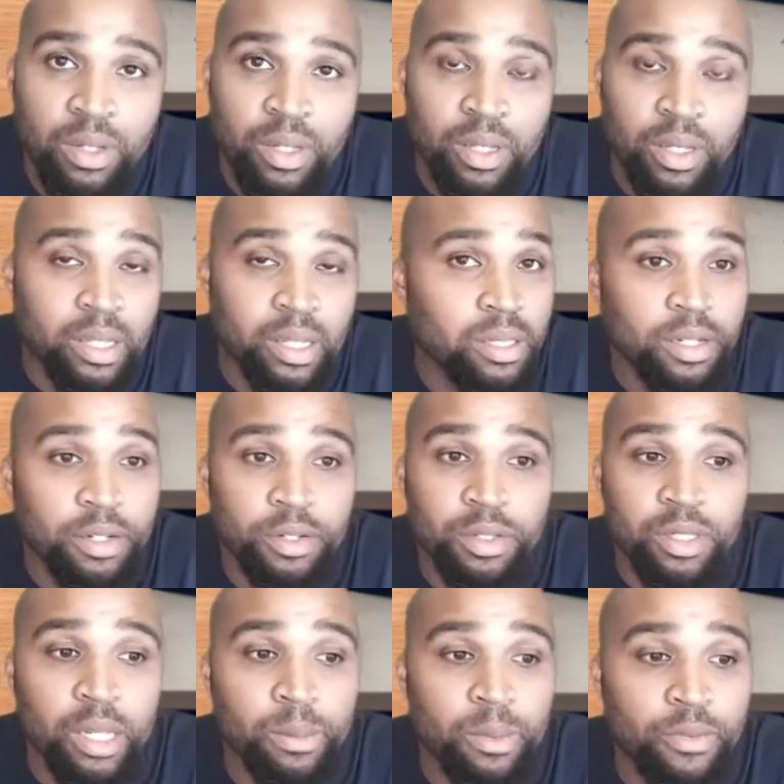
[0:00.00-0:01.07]
It's an
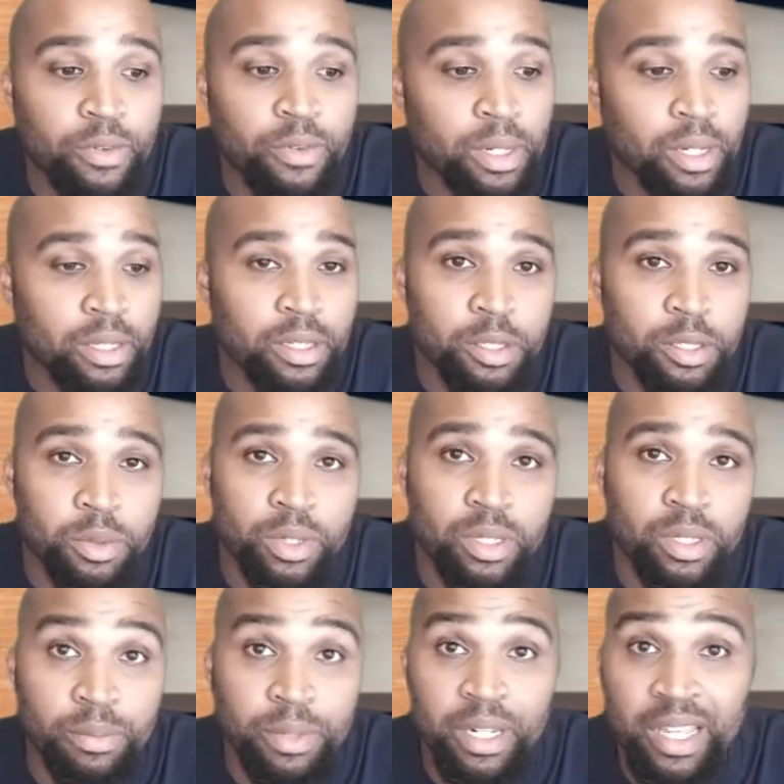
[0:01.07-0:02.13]
understatement for many districts
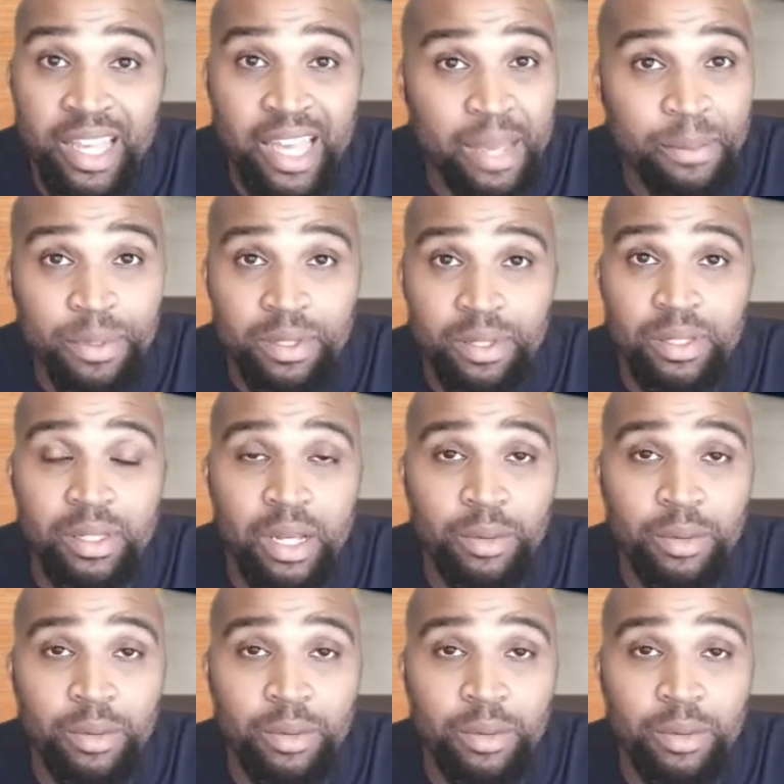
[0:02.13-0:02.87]
and many campuses.